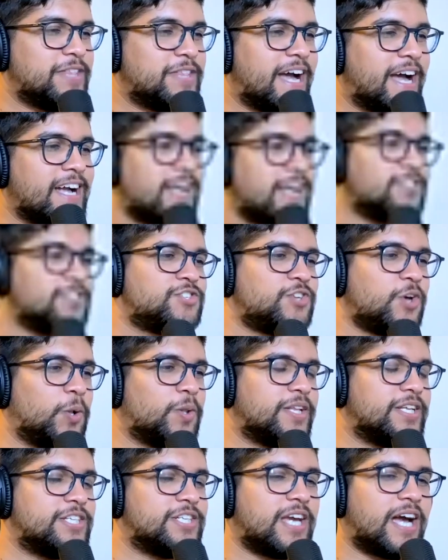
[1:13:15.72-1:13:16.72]
guy is so
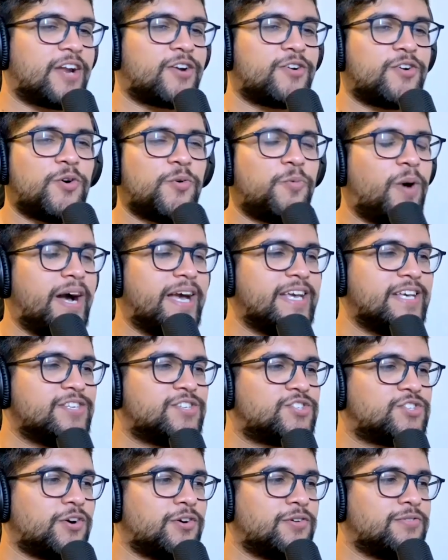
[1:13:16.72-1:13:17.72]
legit. I don't know why
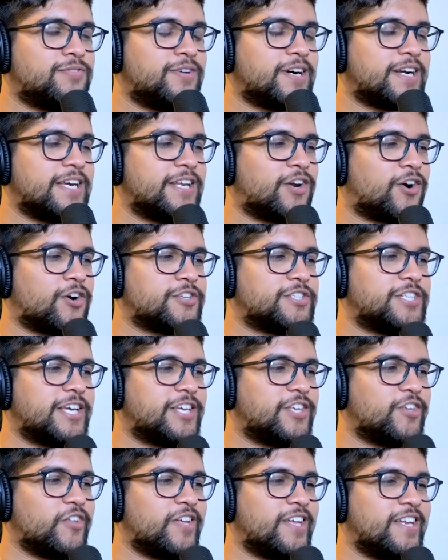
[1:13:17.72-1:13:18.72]
he's so fucking
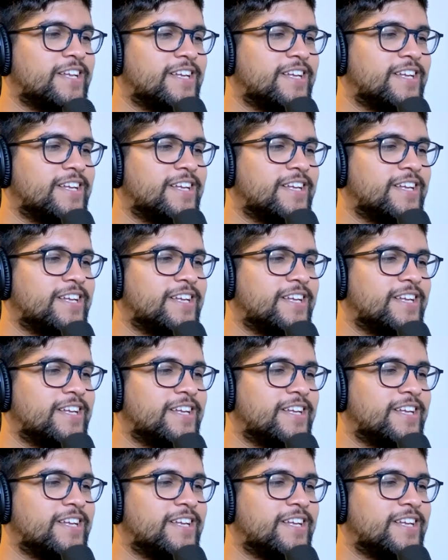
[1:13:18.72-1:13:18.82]
articulate.